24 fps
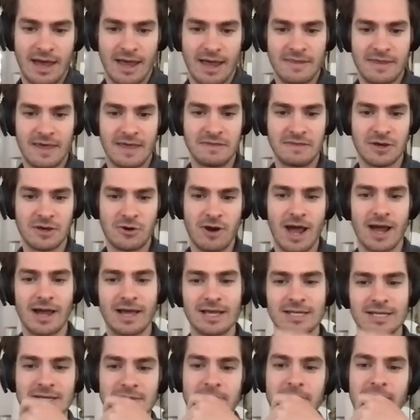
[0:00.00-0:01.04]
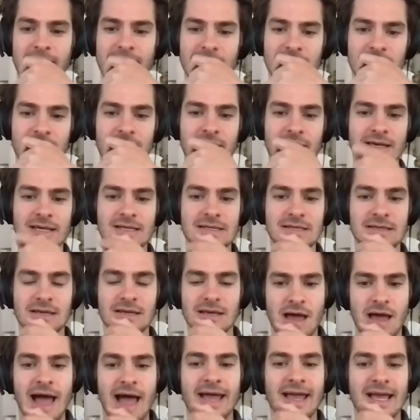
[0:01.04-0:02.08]
And then the crackers in bed thing is,
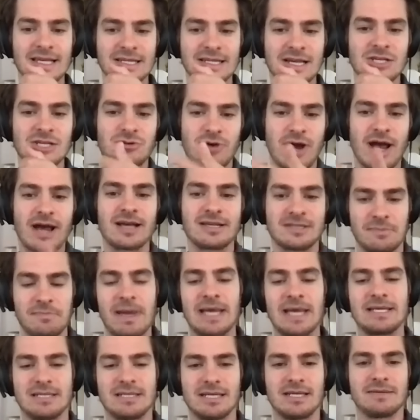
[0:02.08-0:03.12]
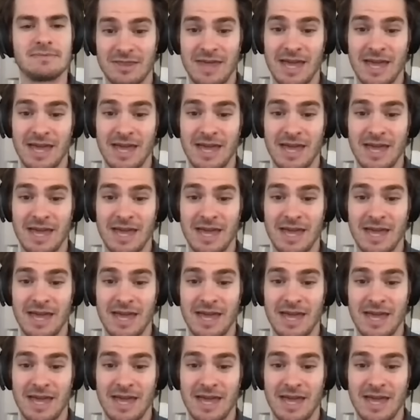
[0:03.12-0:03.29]
I guess, because crackers are messy.